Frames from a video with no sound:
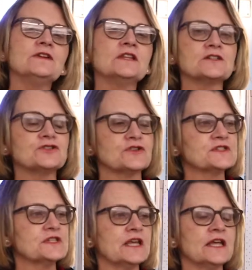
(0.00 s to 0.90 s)

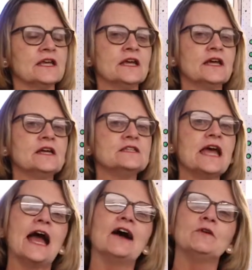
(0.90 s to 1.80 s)
electricity to
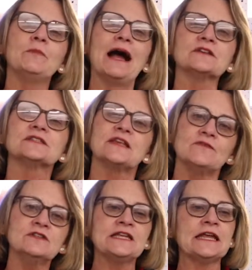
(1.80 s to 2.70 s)
have about
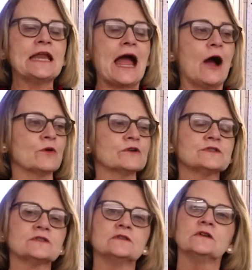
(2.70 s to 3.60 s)
17
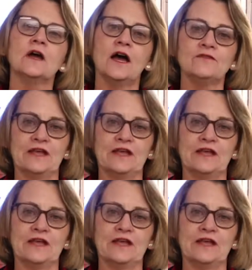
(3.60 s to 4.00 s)
hours of